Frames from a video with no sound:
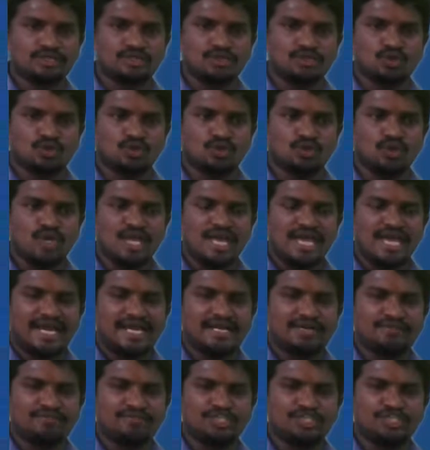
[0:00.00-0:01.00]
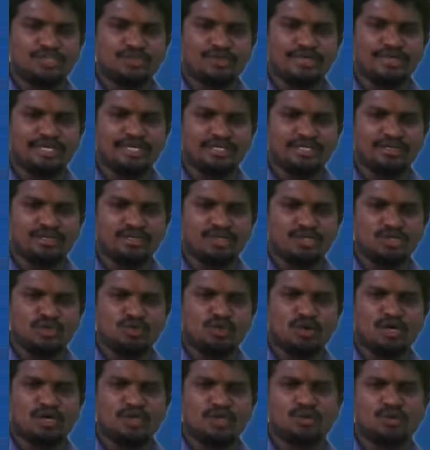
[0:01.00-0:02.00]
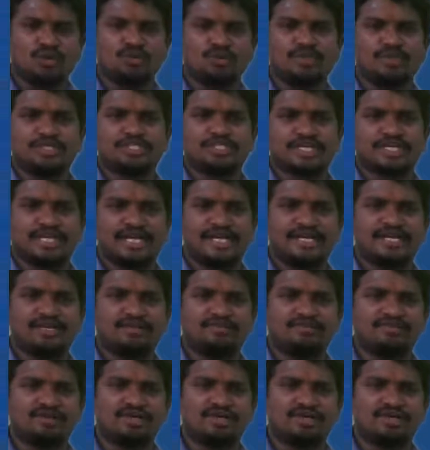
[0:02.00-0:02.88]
So at which unit you want to do which kind of